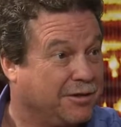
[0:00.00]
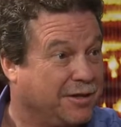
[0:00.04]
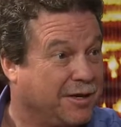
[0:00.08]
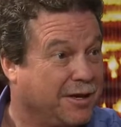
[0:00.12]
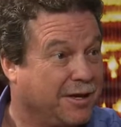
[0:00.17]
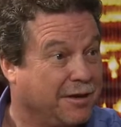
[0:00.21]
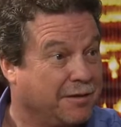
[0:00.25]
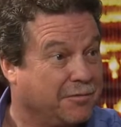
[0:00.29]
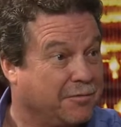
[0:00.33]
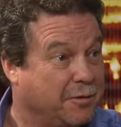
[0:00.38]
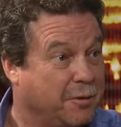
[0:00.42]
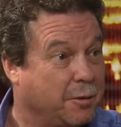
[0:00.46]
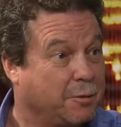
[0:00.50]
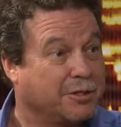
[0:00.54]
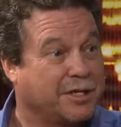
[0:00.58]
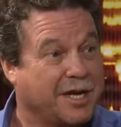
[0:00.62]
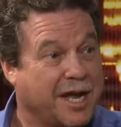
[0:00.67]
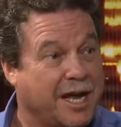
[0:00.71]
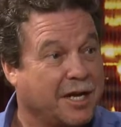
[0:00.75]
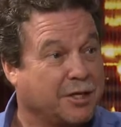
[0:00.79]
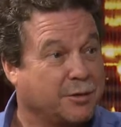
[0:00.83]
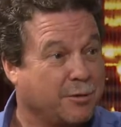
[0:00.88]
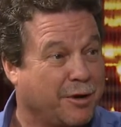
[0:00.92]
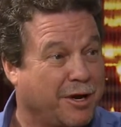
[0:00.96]
uh, those
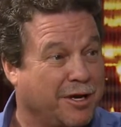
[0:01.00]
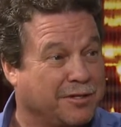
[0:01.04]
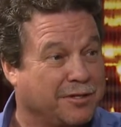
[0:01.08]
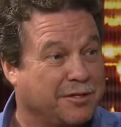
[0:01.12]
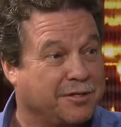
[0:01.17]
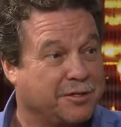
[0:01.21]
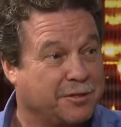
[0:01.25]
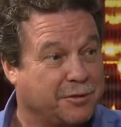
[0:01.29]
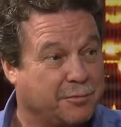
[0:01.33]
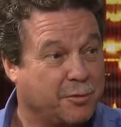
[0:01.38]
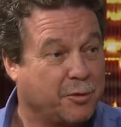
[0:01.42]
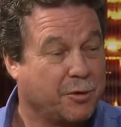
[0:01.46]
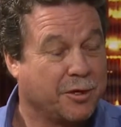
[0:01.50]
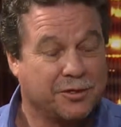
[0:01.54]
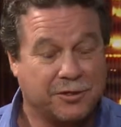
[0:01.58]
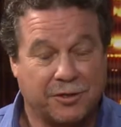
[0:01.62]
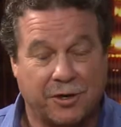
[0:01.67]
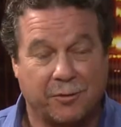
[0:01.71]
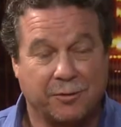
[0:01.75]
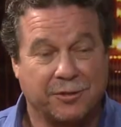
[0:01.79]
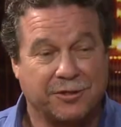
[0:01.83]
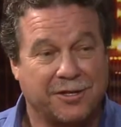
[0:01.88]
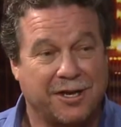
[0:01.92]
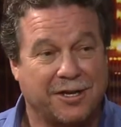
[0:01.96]
cash prizes in the morning. It's
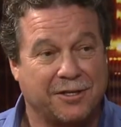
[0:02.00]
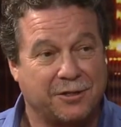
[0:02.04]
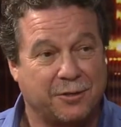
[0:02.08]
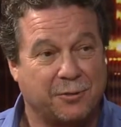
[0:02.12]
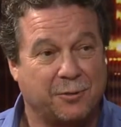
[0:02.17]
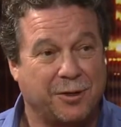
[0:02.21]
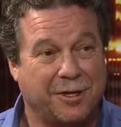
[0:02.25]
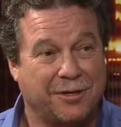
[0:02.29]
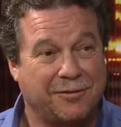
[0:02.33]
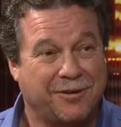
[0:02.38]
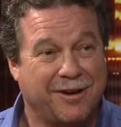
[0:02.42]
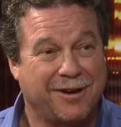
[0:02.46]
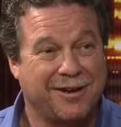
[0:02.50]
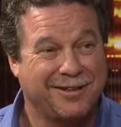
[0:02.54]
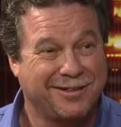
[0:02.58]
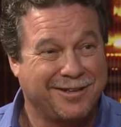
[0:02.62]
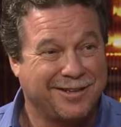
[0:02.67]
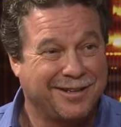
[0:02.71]
always nice to win, right?